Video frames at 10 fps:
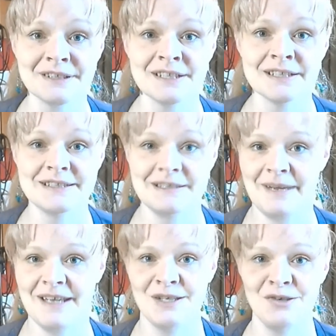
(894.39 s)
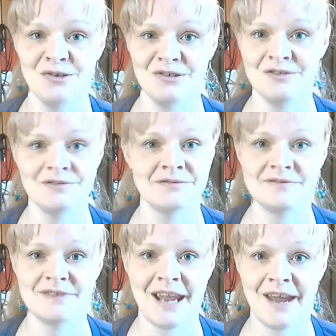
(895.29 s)
to make your
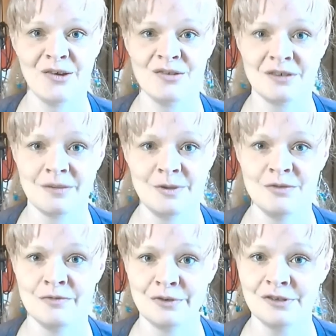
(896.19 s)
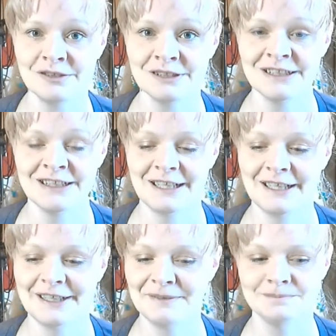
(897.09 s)
hair look beautiful.
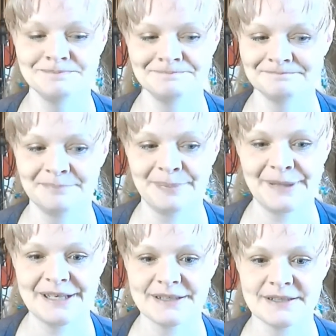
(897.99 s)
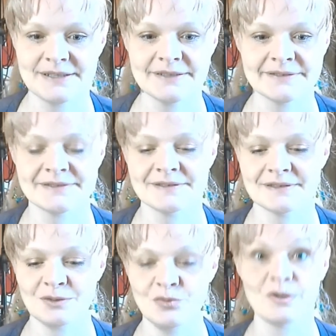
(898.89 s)
But
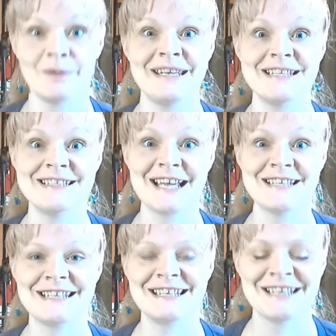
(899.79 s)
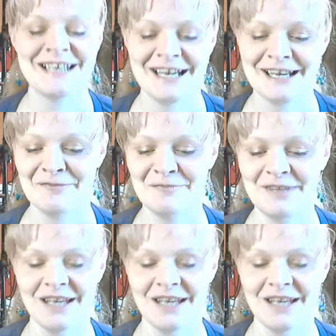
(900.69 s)
ooh, I'm getting texted. Yeah, you